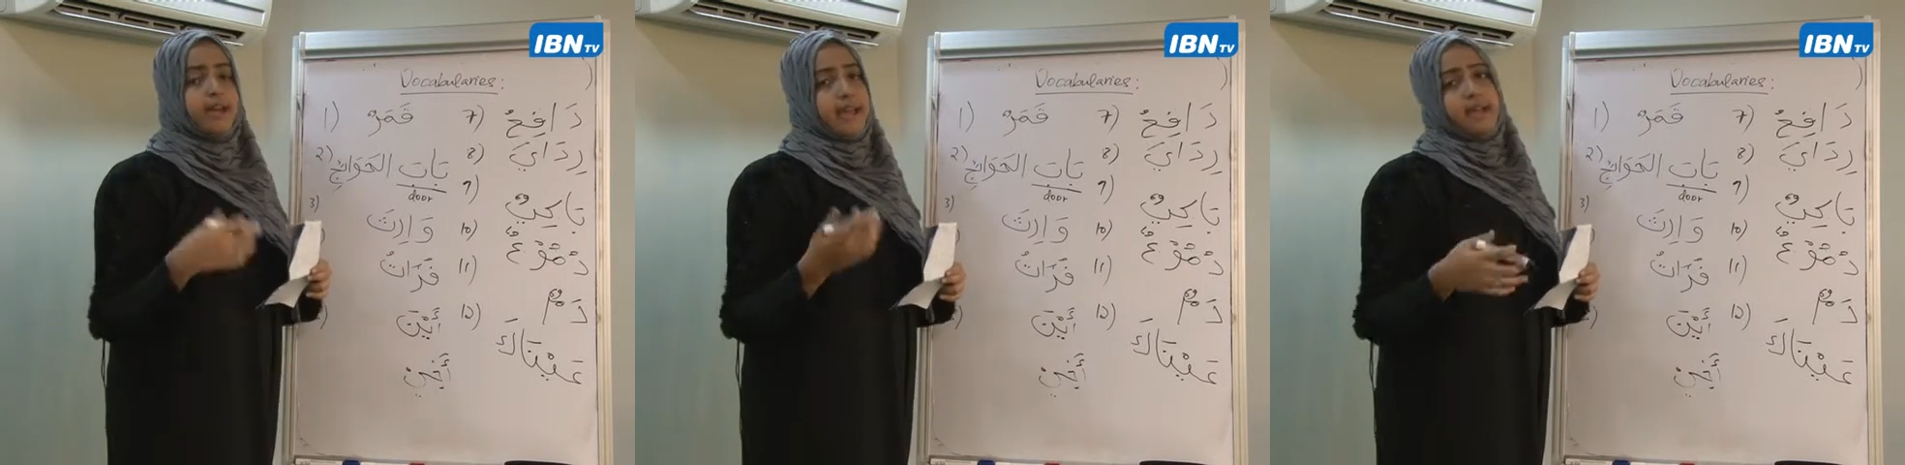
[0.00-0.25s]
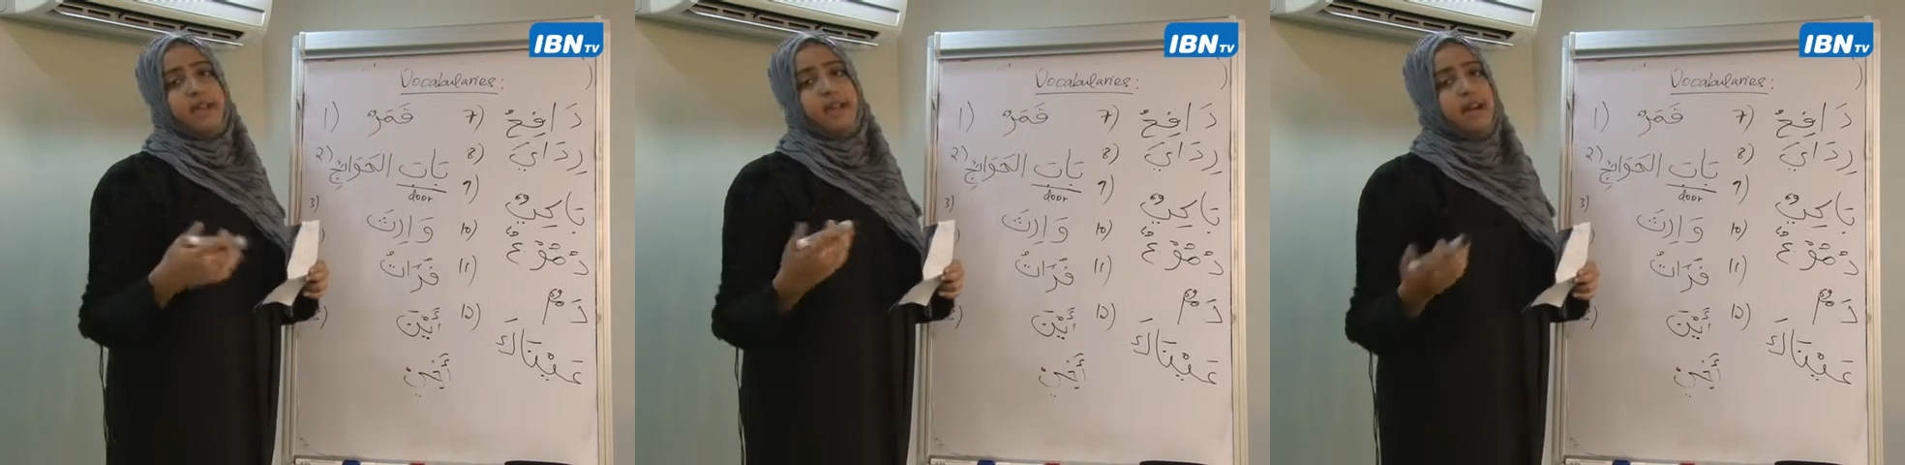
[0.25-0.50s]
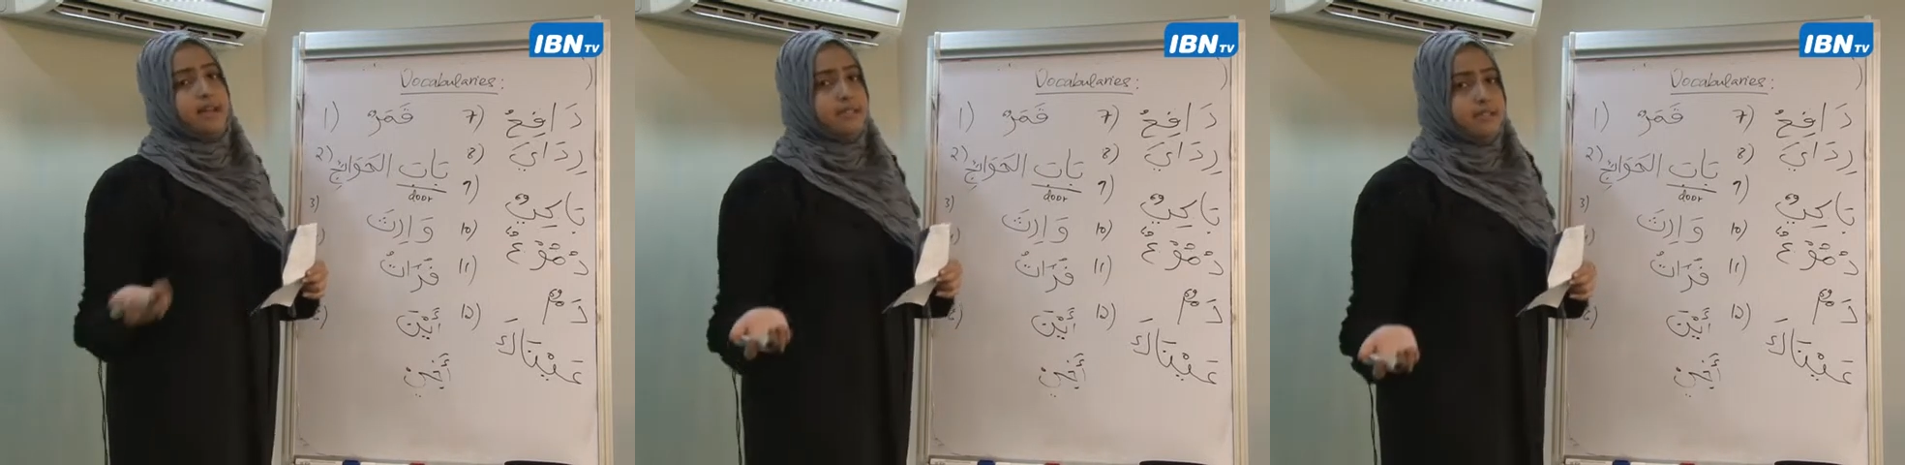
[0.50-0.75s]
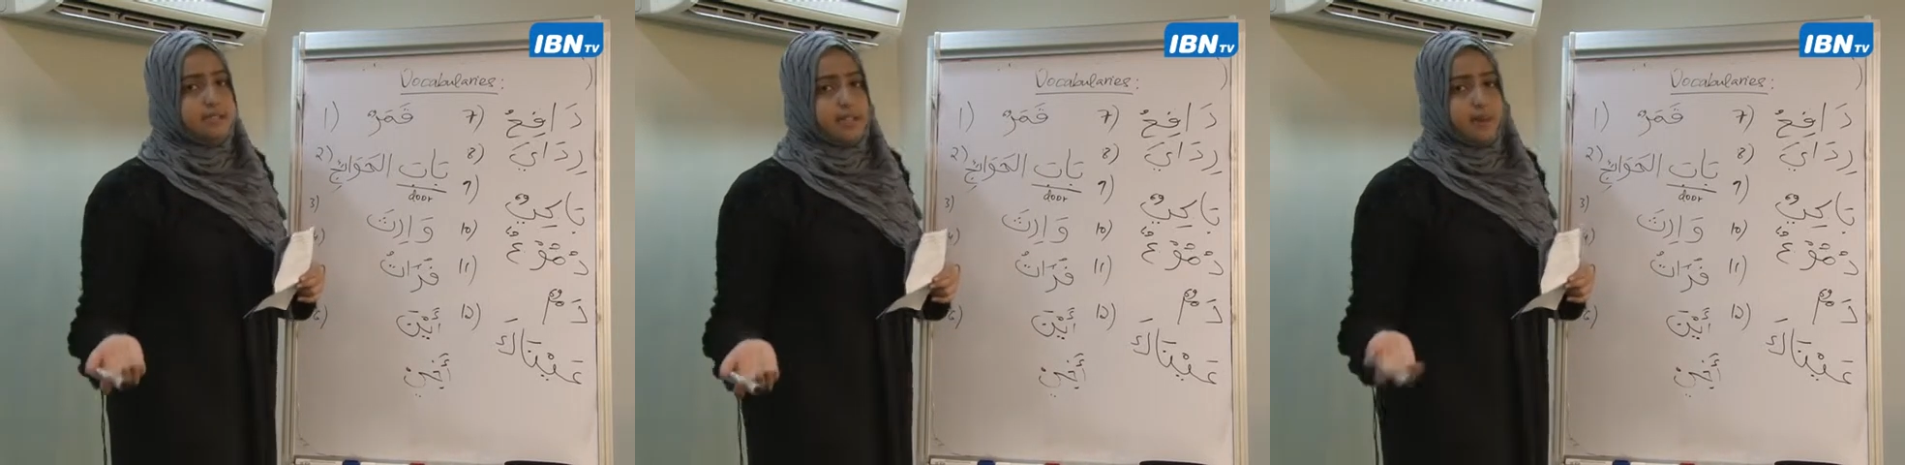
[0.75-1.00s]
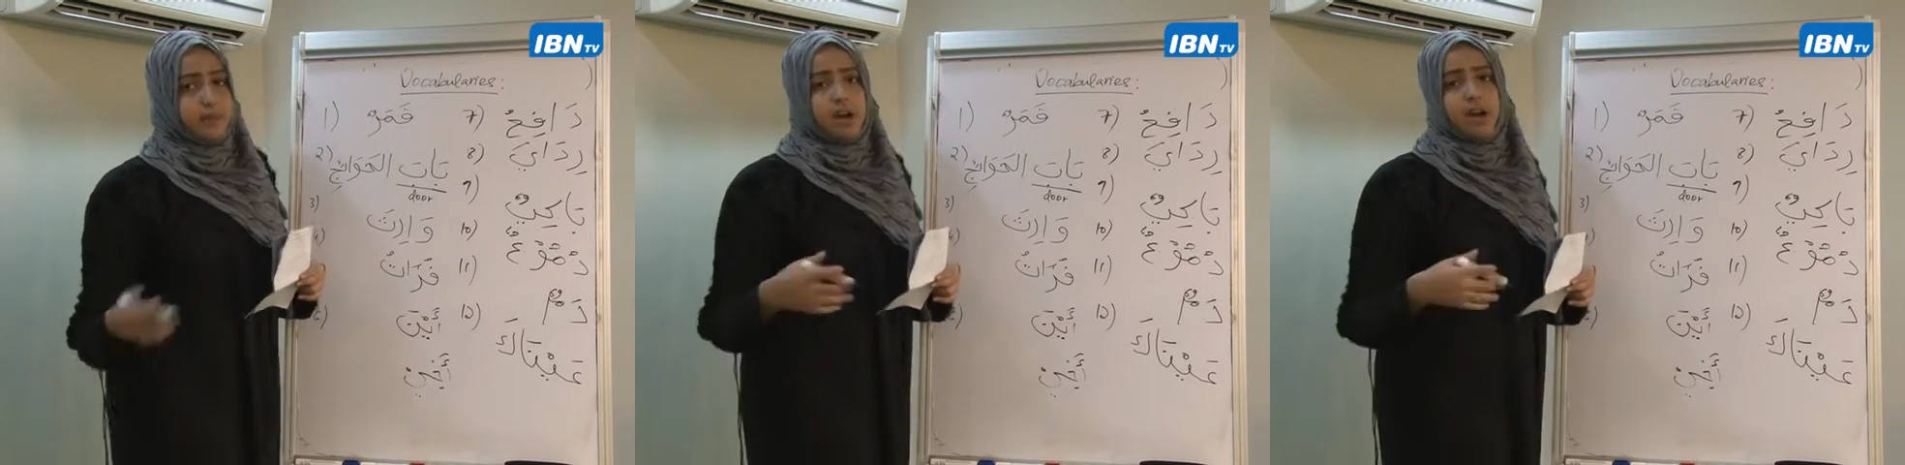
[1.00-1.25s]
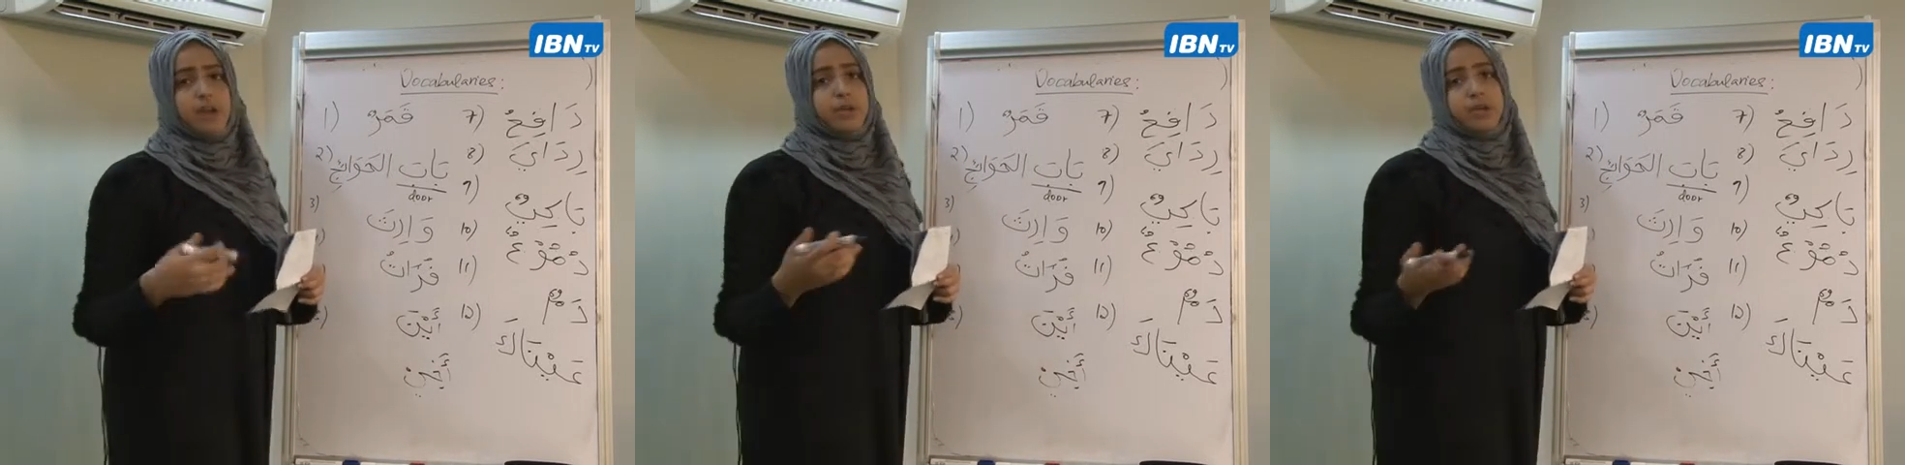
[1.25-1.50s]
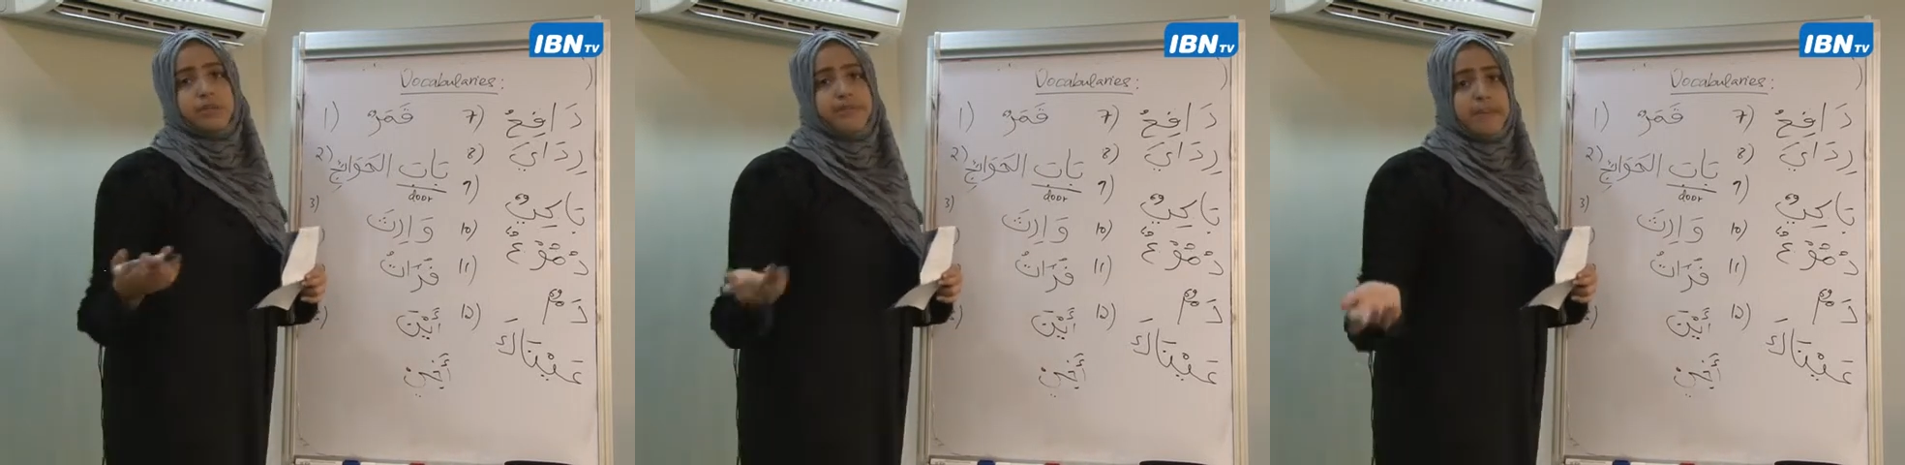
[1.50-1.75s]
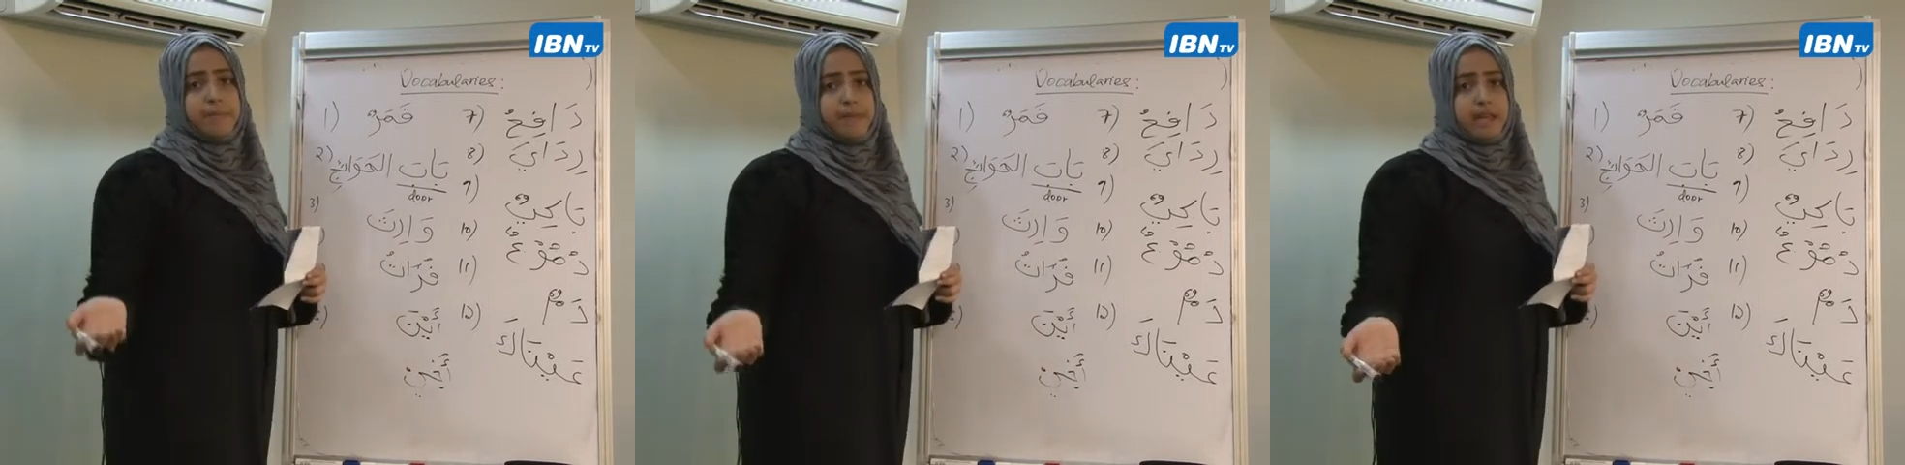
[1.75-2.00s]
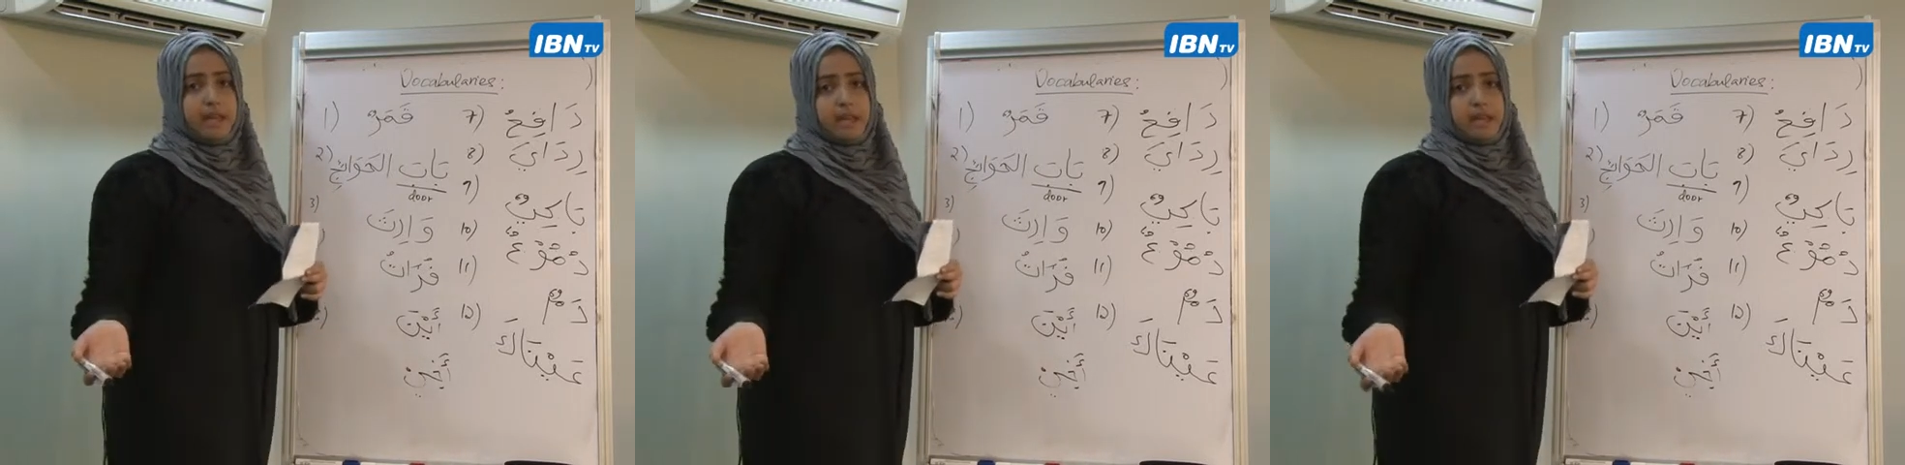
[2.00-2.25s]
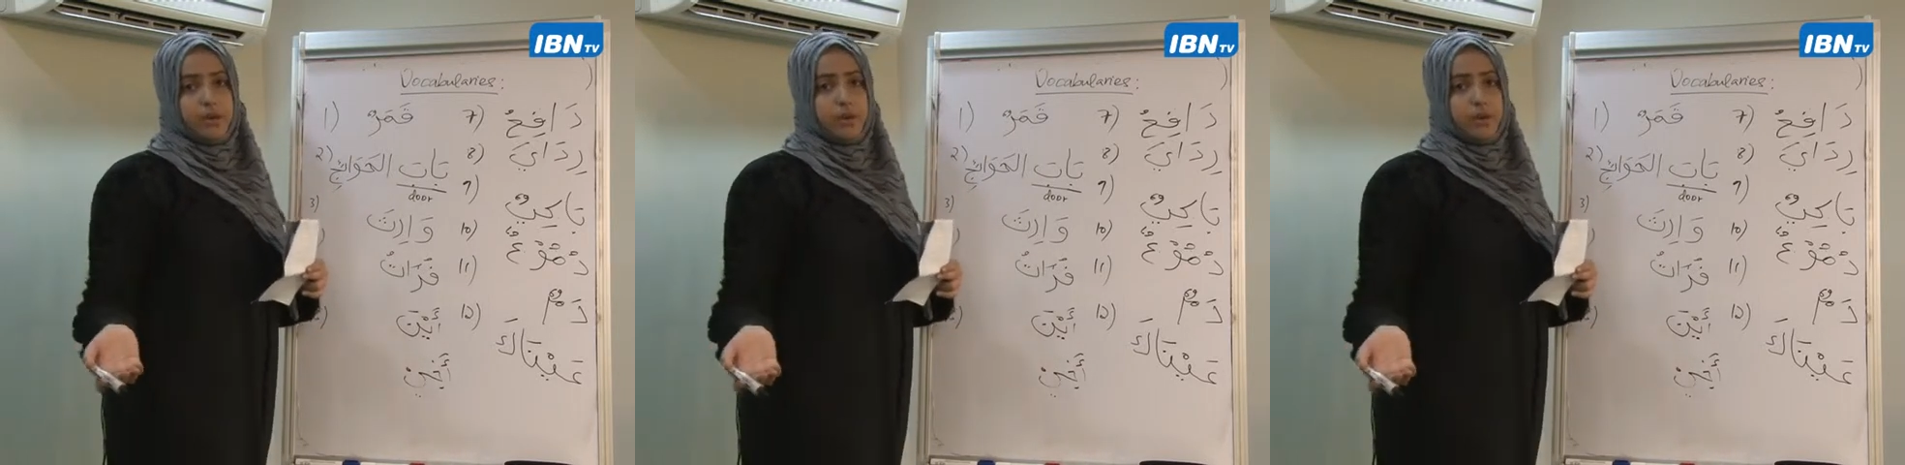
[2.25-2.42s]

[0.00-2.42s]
Aina anti, where are you, female?